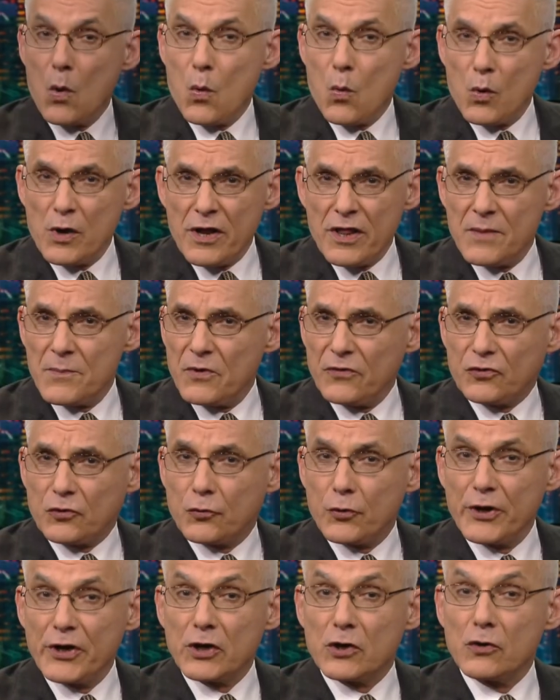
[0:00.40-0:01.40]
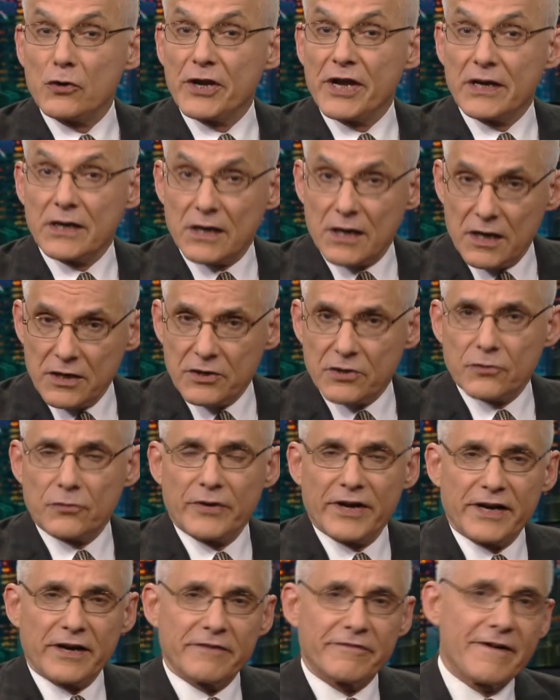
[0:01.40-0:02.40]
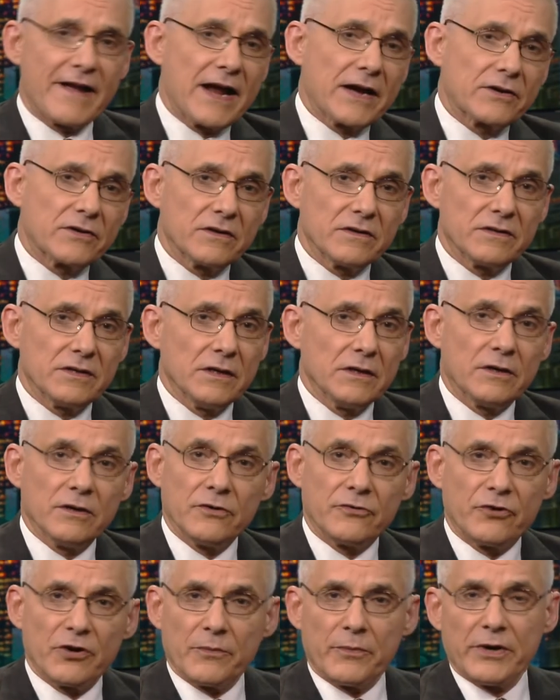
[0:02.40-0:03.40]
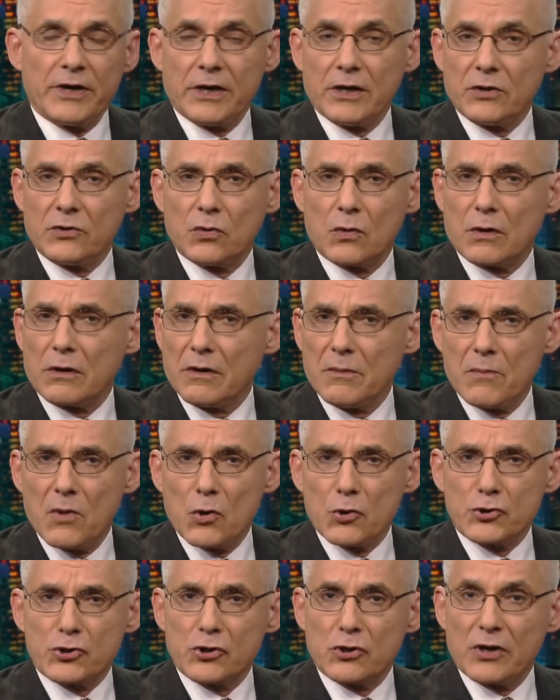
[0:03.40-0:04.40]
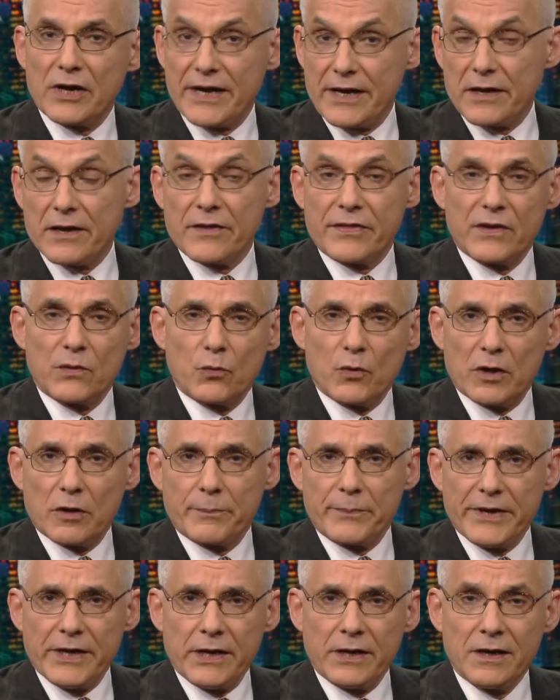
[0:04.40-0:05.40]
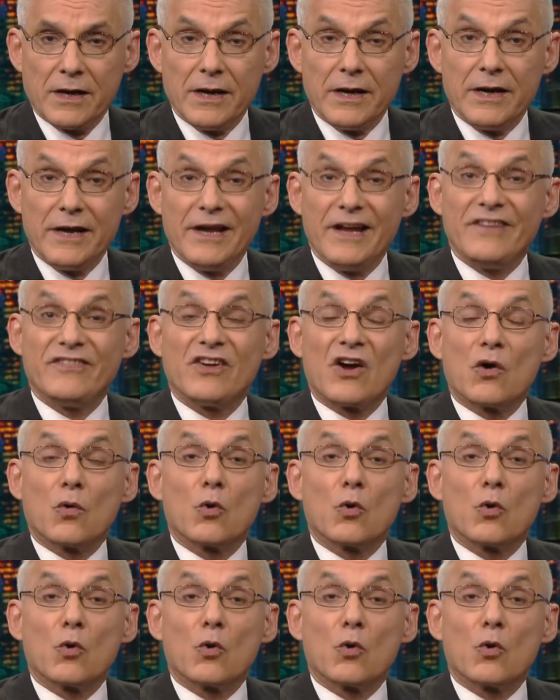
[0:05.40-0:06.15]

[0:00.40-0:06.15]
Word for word: One of the most critical yet underrated factors in contributing to our emotional health and well being is our